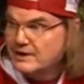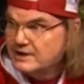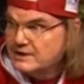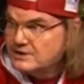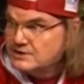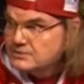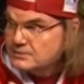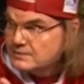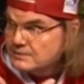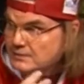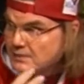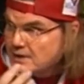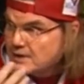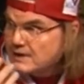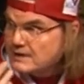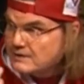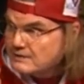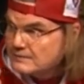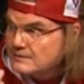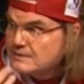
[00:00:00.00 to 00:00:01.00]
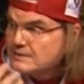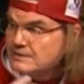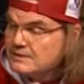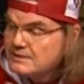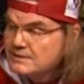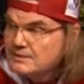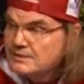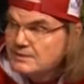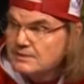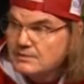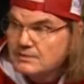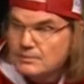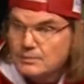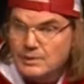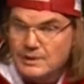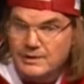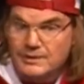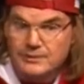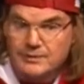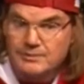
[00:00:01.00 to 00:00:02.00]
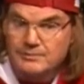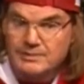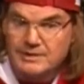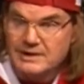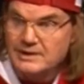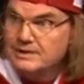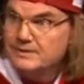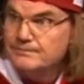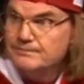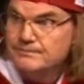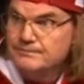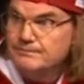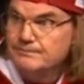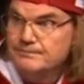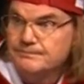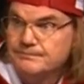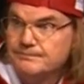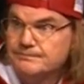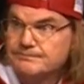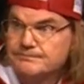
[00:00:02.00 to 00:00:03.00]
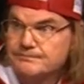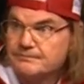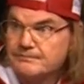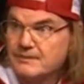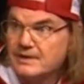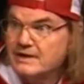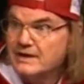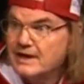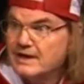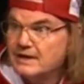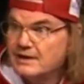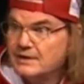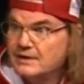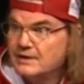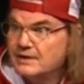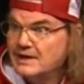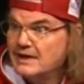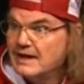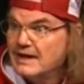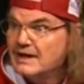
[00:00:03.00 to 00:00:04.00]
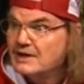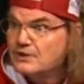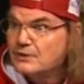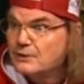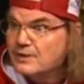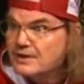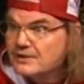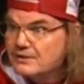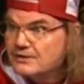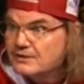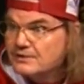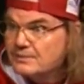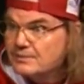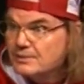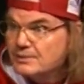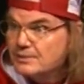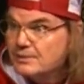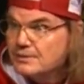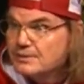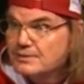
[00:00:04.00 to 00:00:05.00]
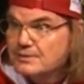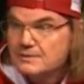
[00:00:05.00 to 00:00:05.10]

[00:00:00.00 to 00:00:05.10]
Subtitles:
injury, right? Whether it be an aneurysm or